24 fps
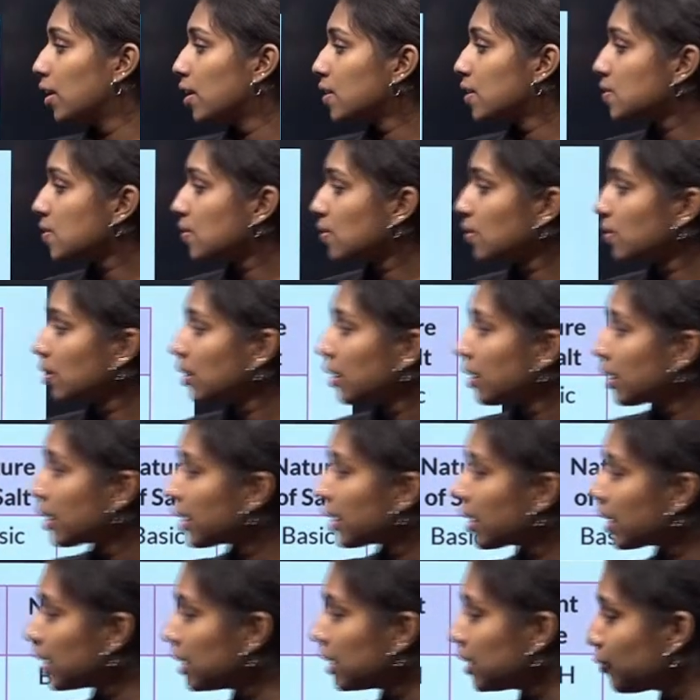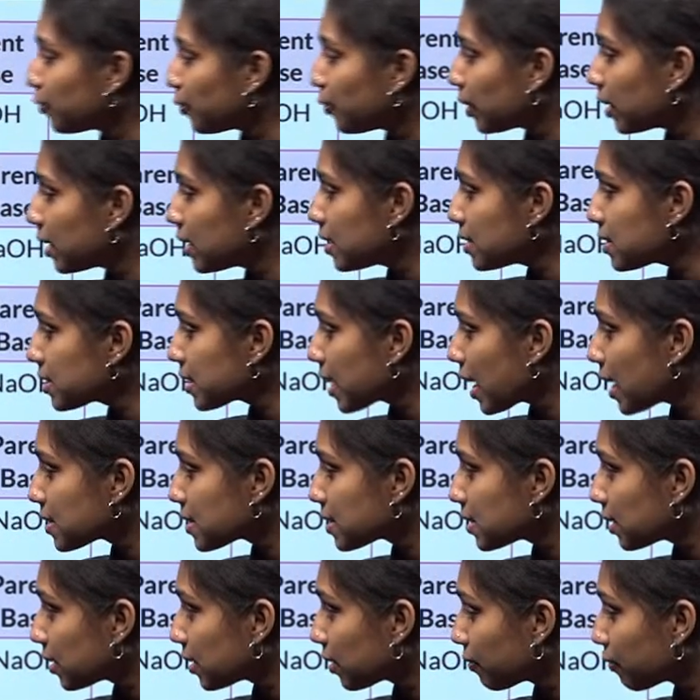So here the first
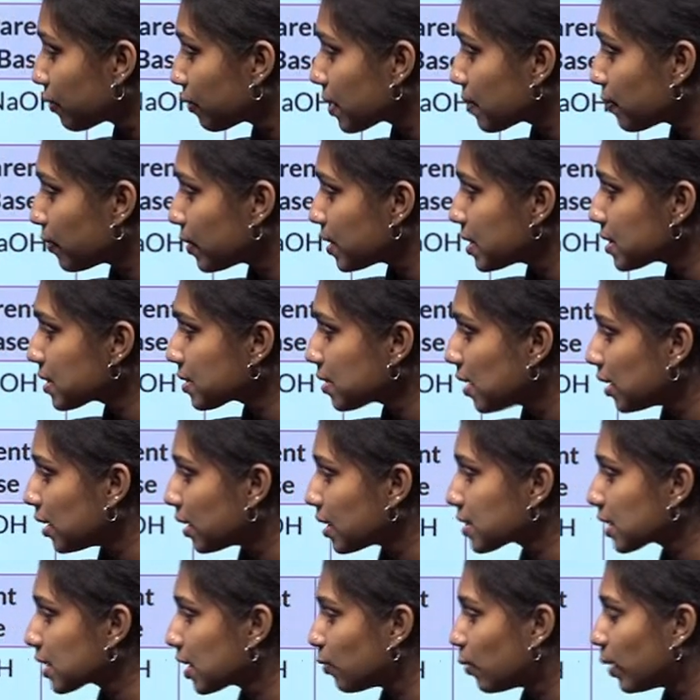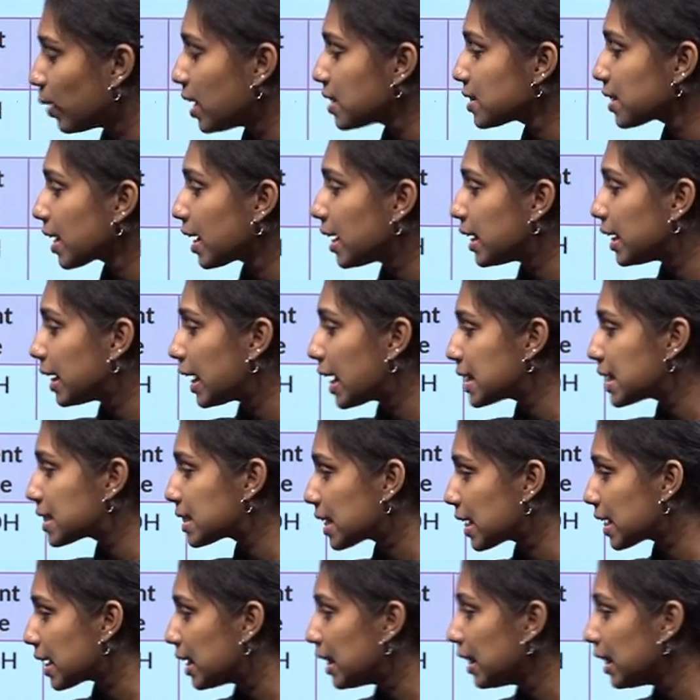salt is given as
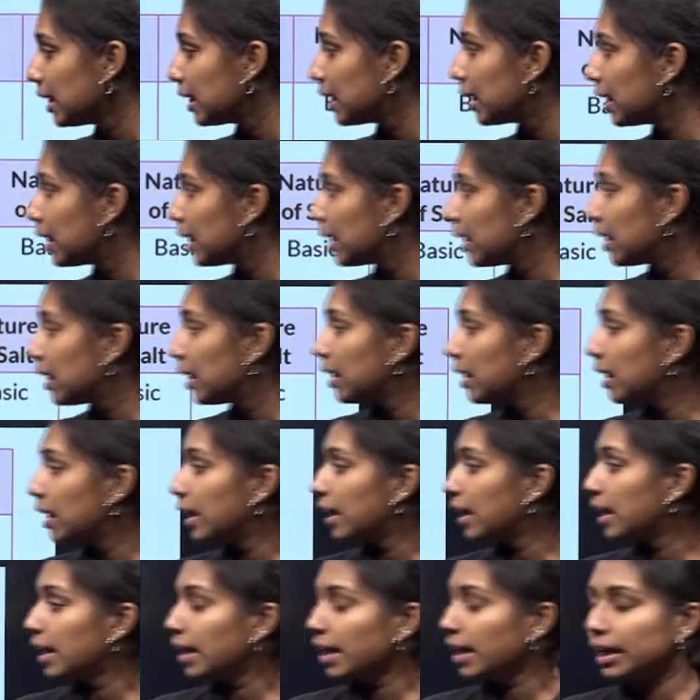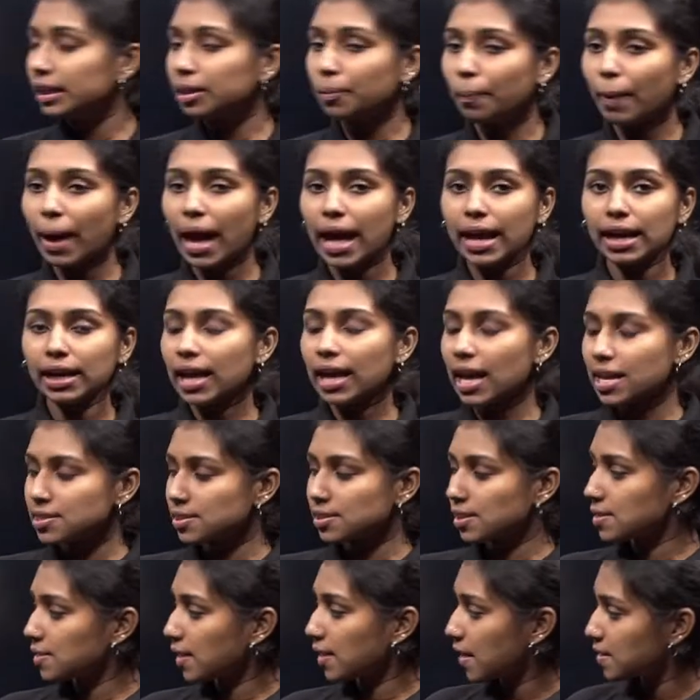NaCl, and the parent acid
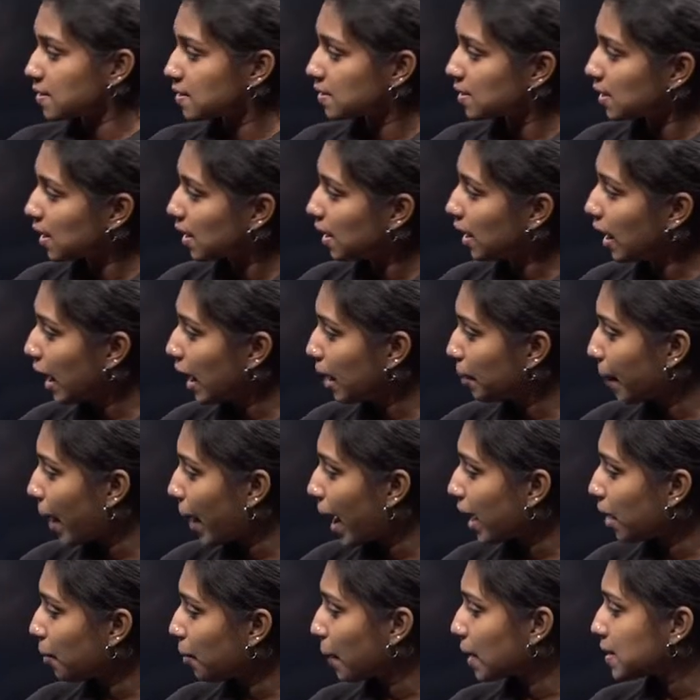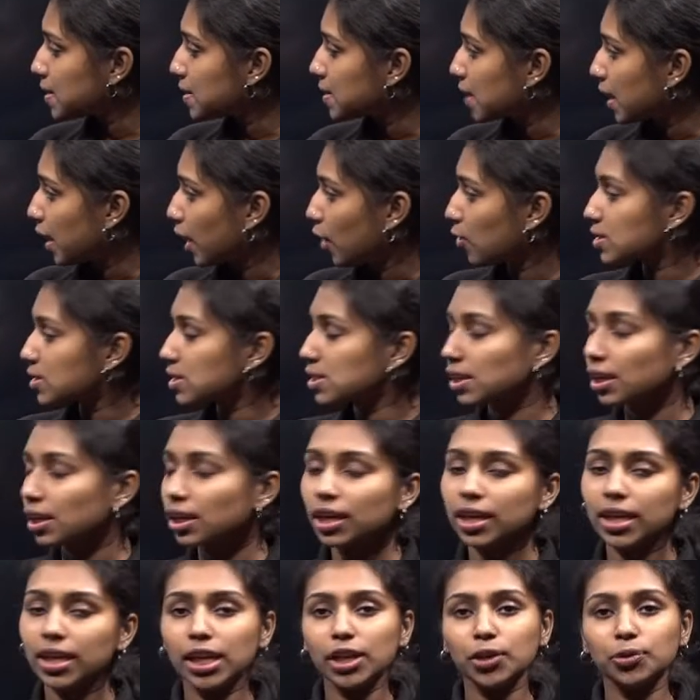is HCl and parent base is NaOH.
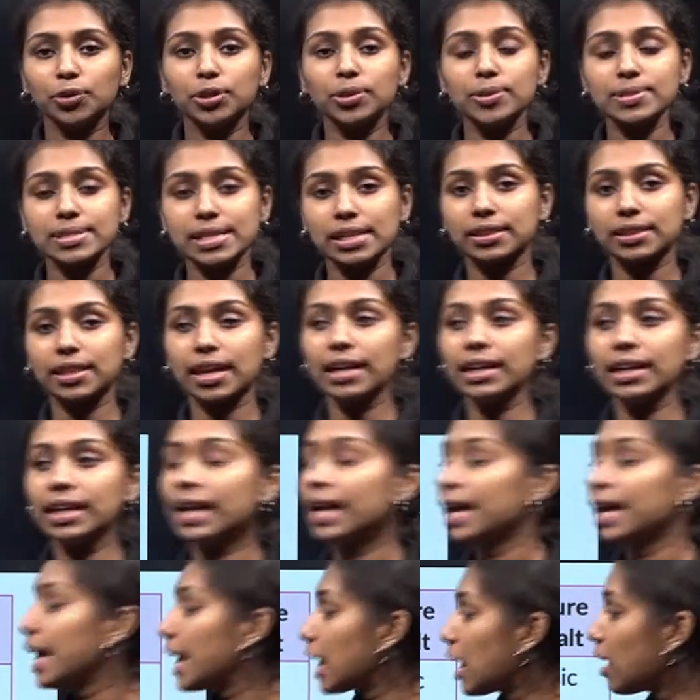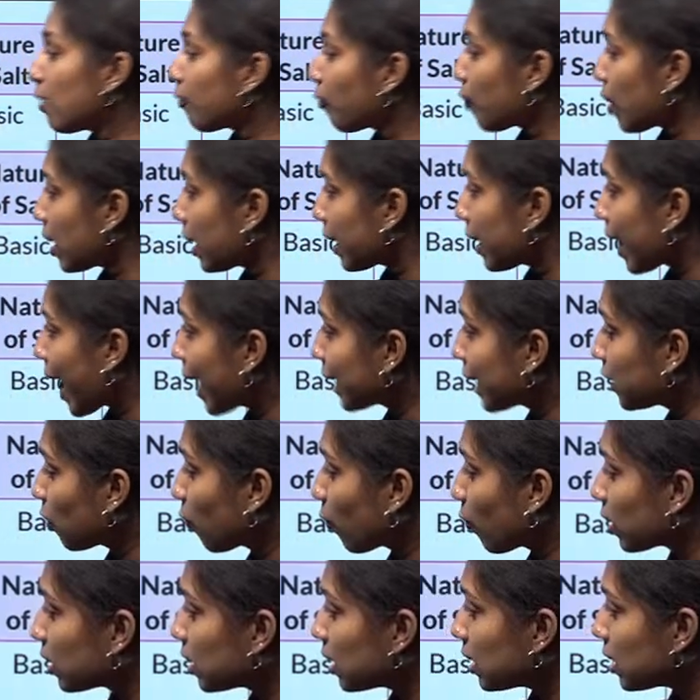Here you need to check that if you are reacting
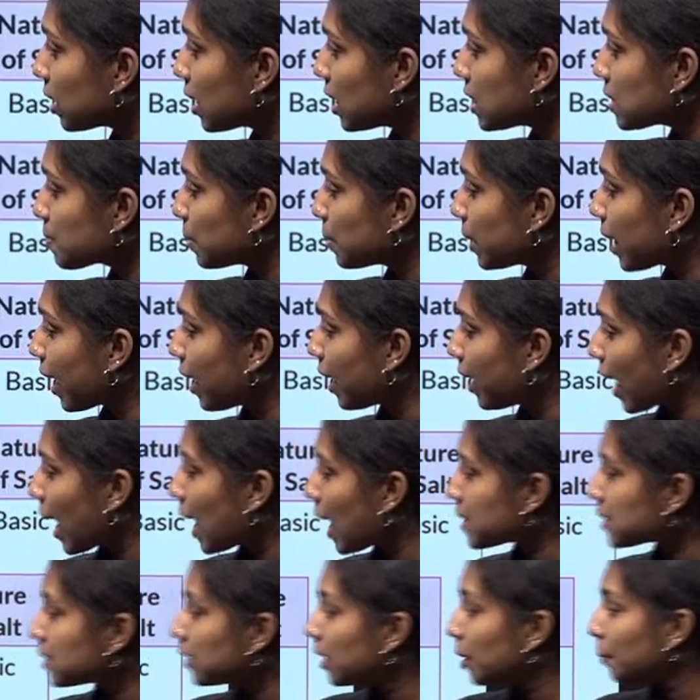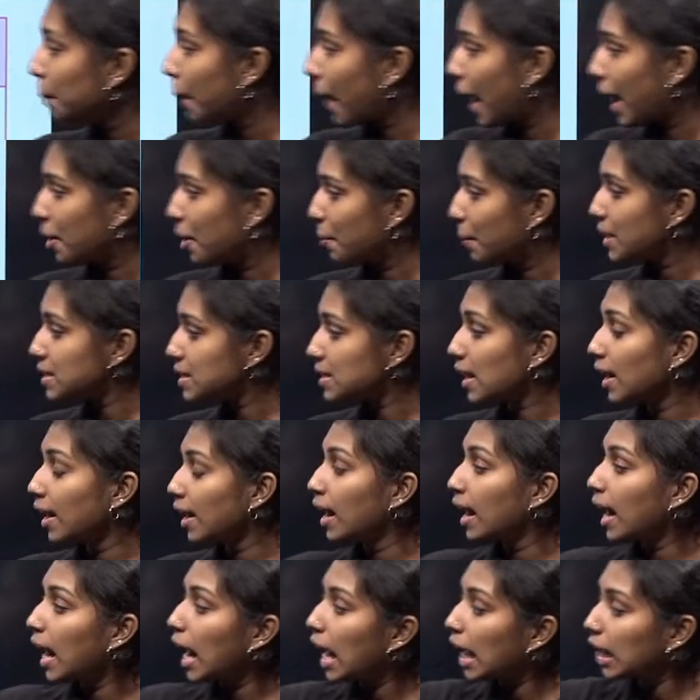with these parent acid and parent base,
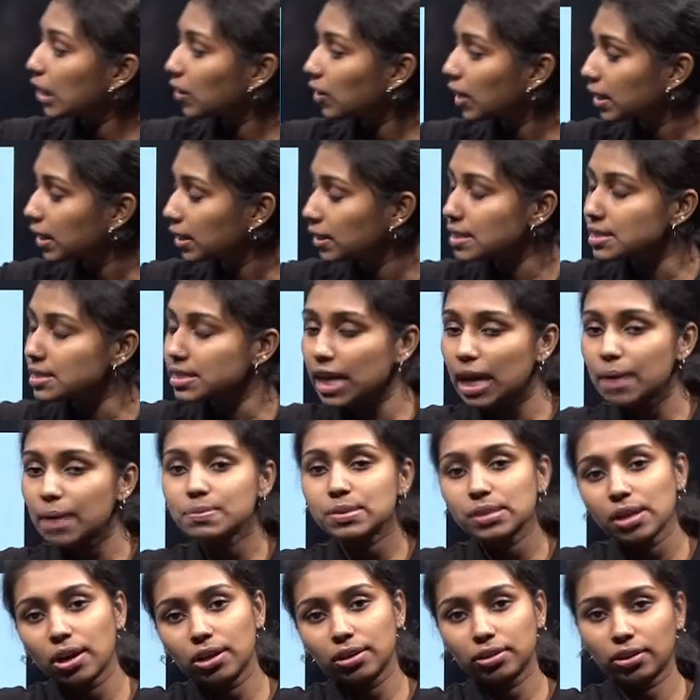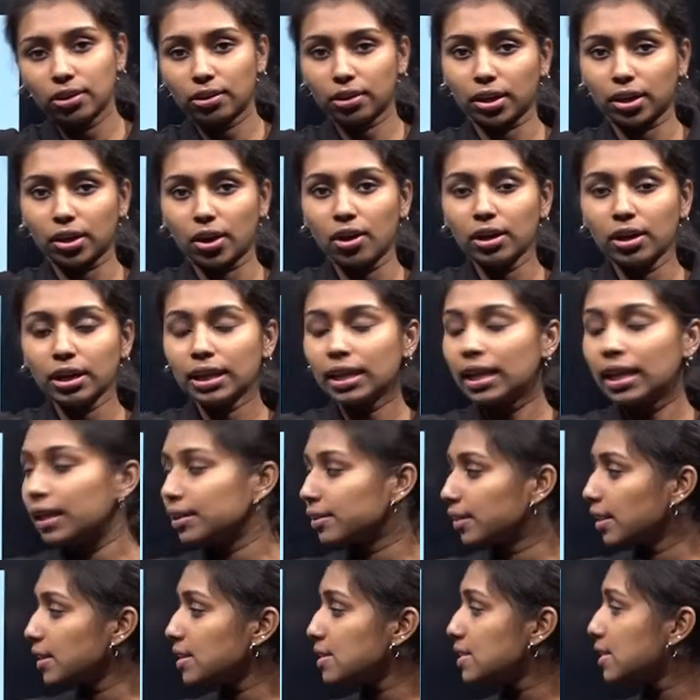are you getting the same salt or not?
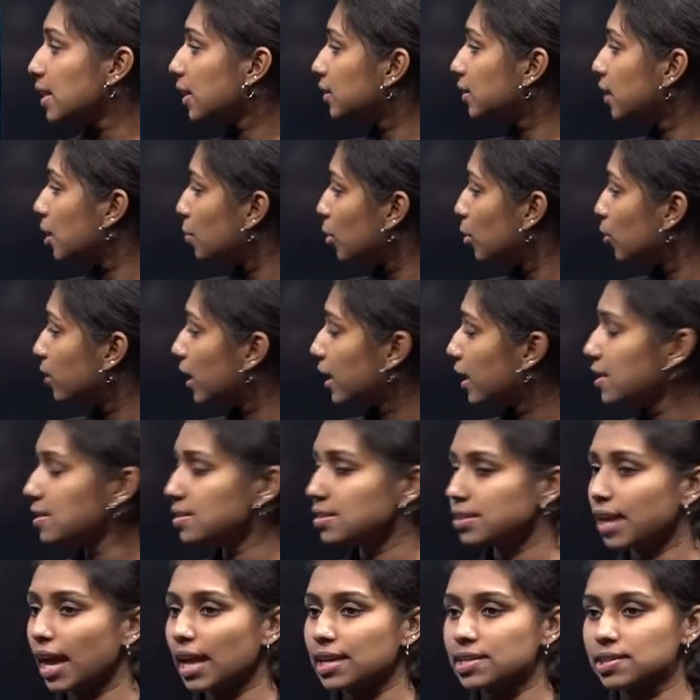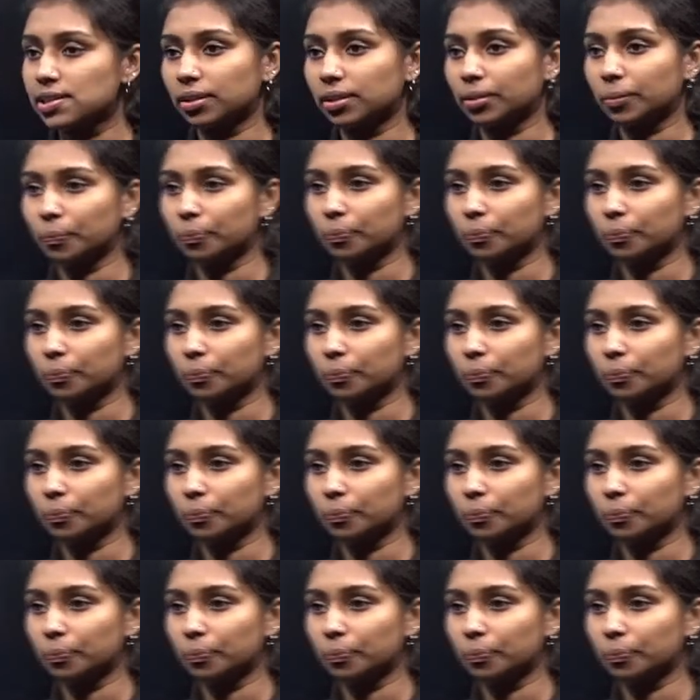Then check about their nature.